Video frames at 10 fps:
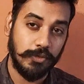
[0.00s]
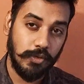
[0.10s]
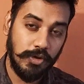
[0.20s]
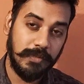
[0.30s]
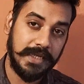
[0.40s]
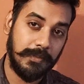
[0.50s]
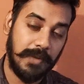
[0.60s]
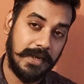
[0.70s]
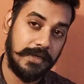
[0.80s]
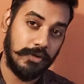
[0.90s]
ruled by the
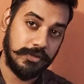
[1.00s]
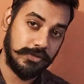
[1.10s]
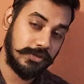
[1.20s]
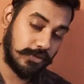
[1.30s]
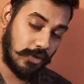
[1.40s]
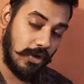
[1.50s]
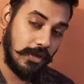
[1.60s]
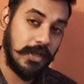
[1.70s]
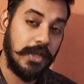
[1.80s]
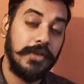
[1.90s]
planet also strong,